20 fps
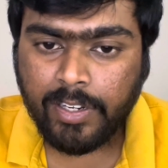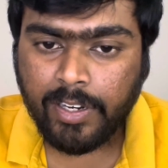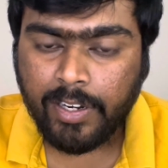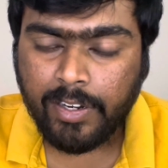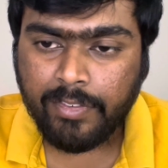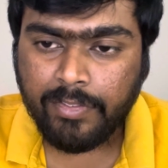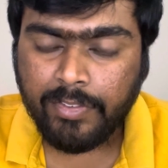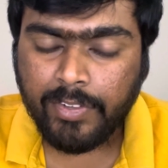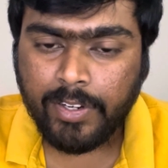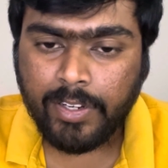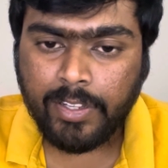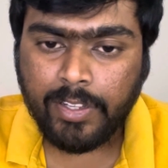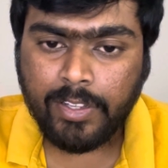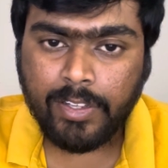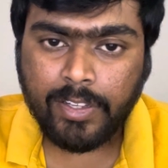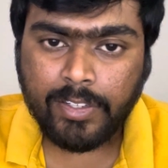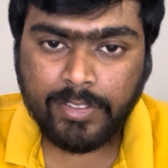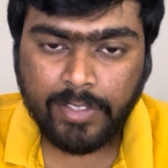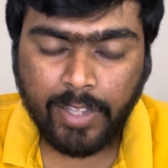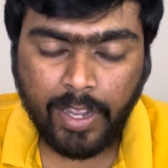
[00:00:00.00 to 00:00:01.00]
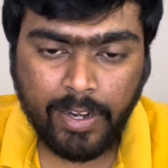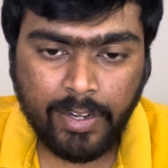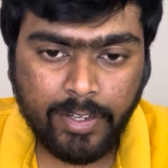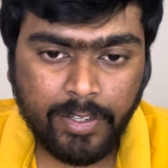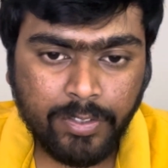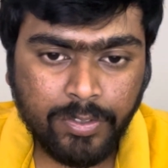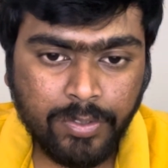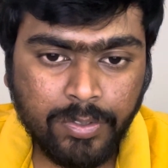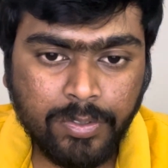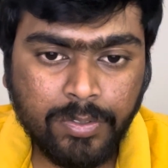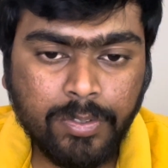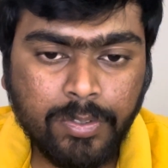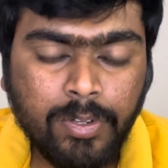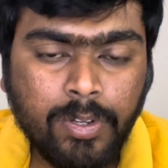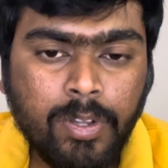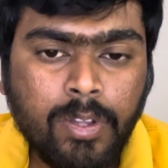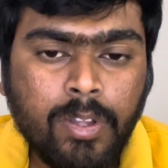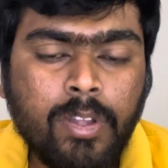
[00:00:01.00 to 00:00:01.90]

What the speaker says: and very exciting to do.